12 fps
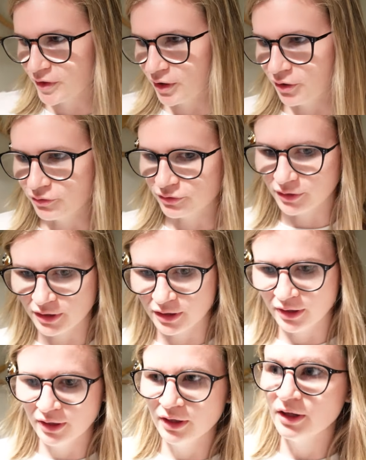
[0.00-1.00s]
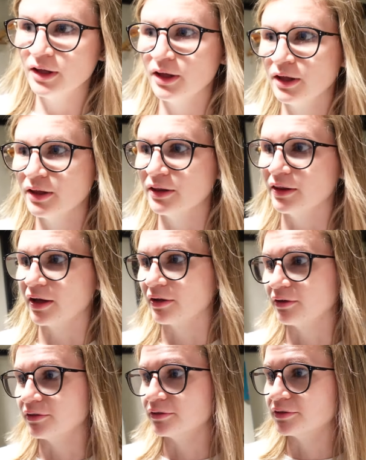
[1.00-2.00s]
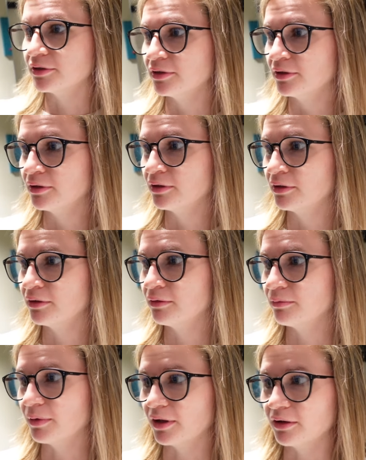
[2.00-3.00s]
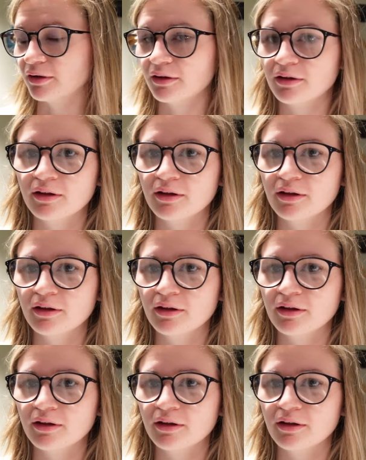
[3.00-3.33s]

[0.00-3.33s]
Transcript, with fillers: hopefully that goes better.